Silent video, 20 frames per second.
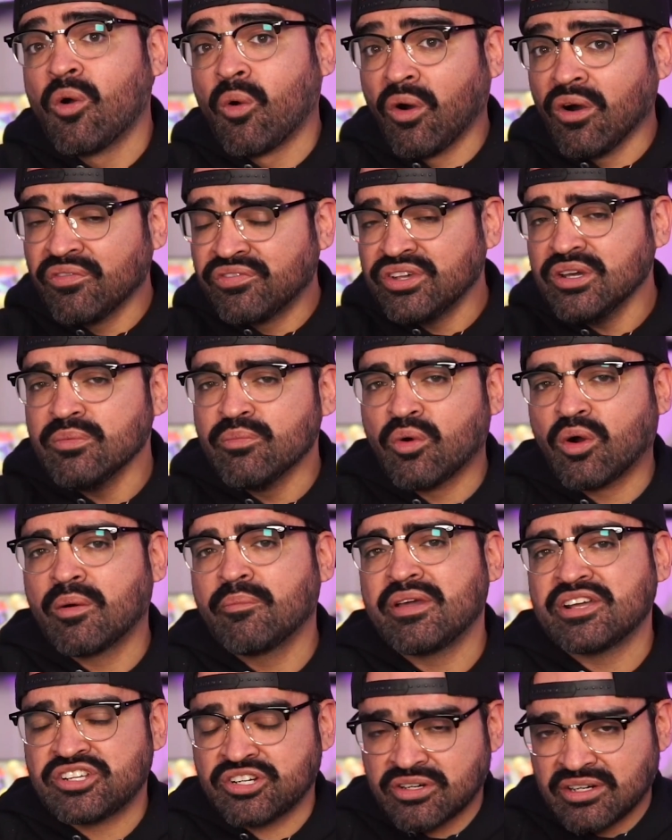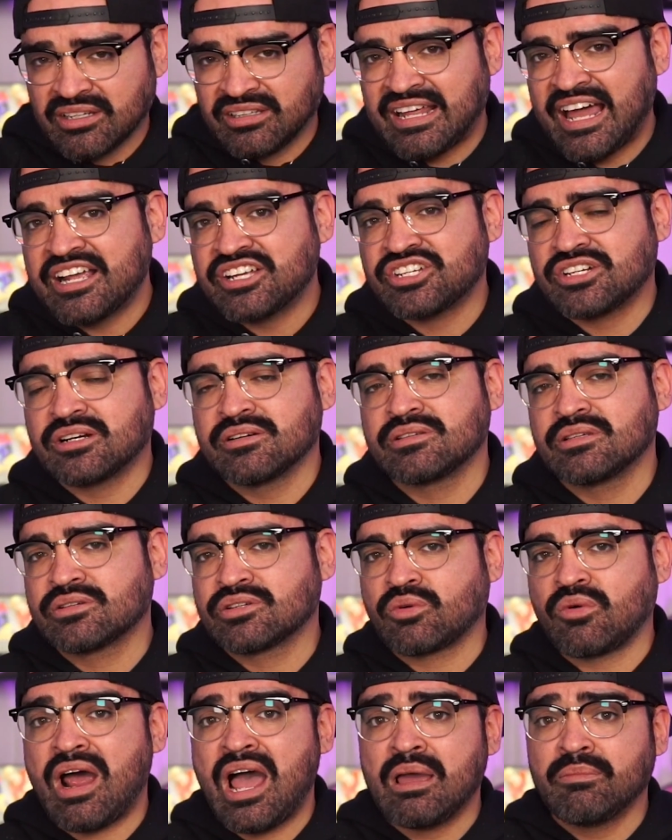or view more, make sure to like, share,
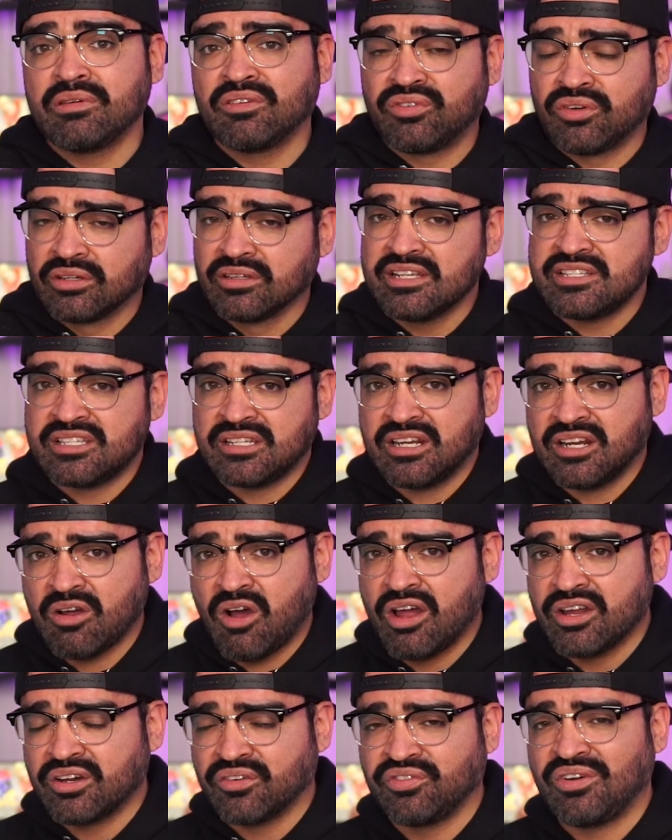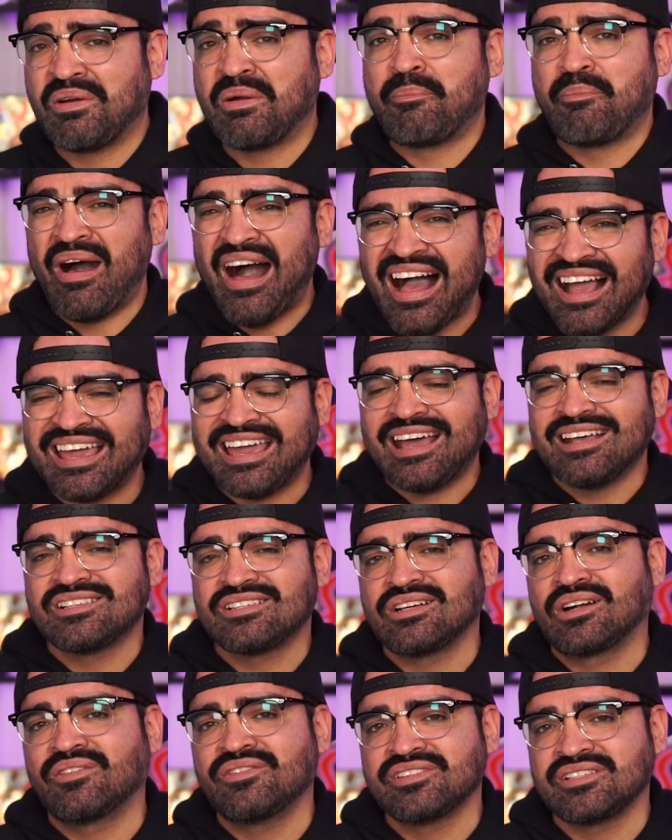subscribe. If you're listening on your favorite podcast
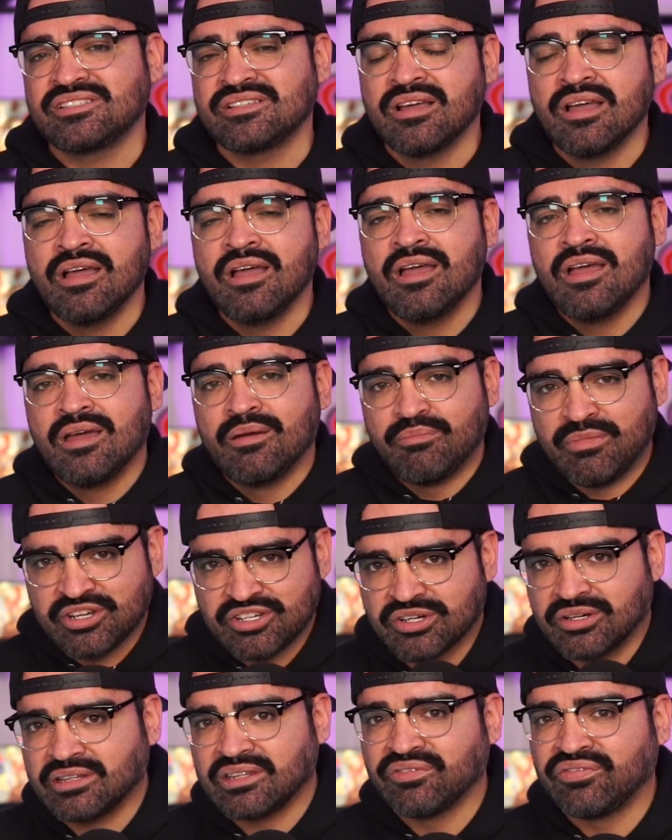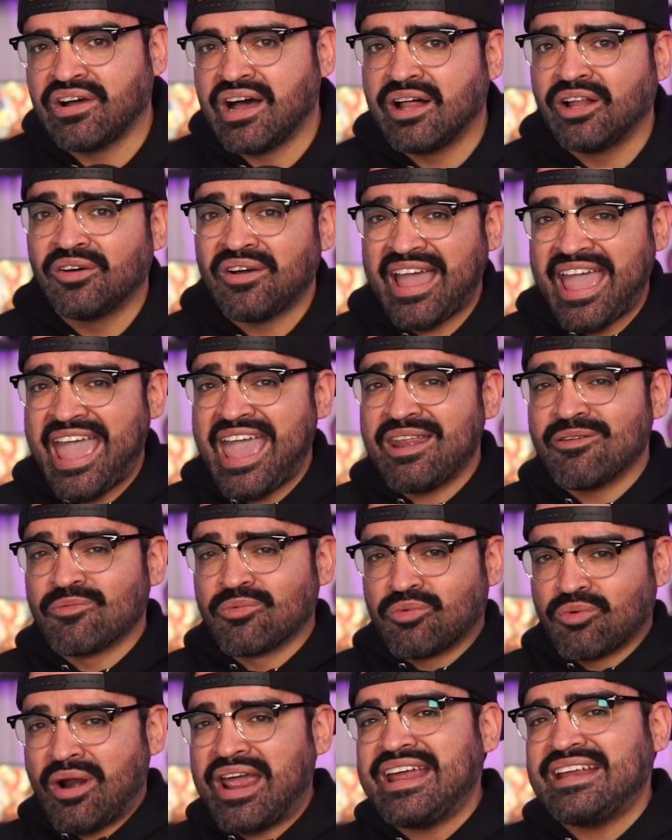service, make sure to hit the follow and
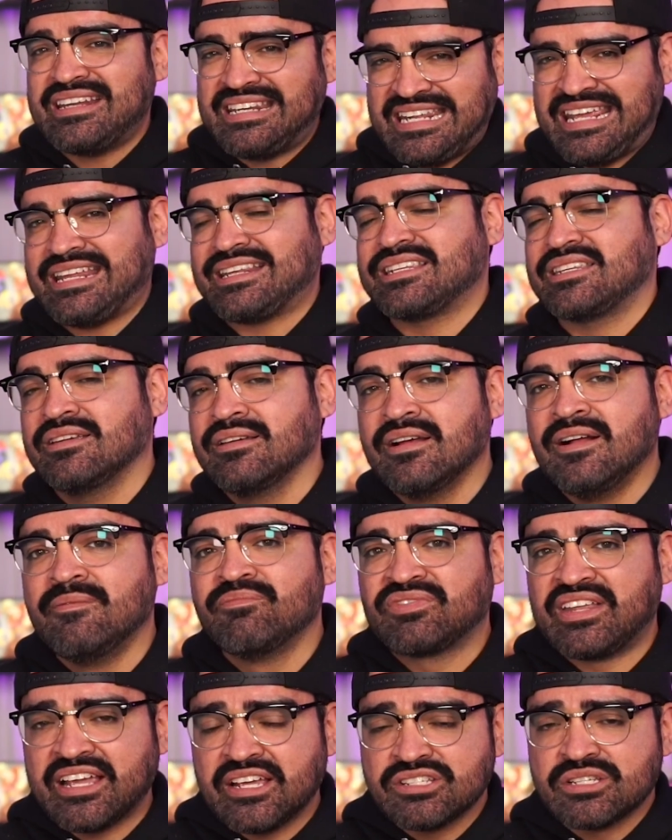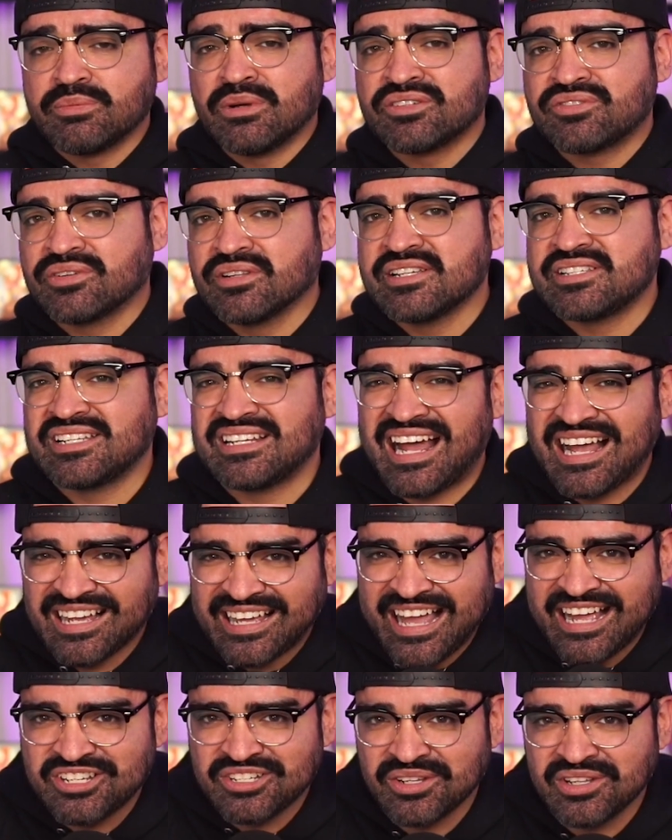rate it. Thank you so much for listening. I'll
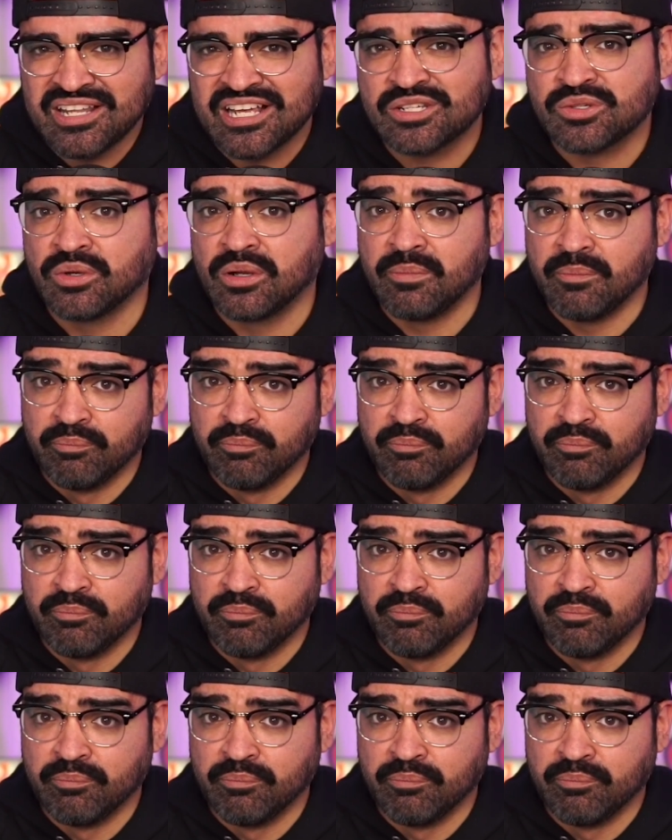catch you on the next one.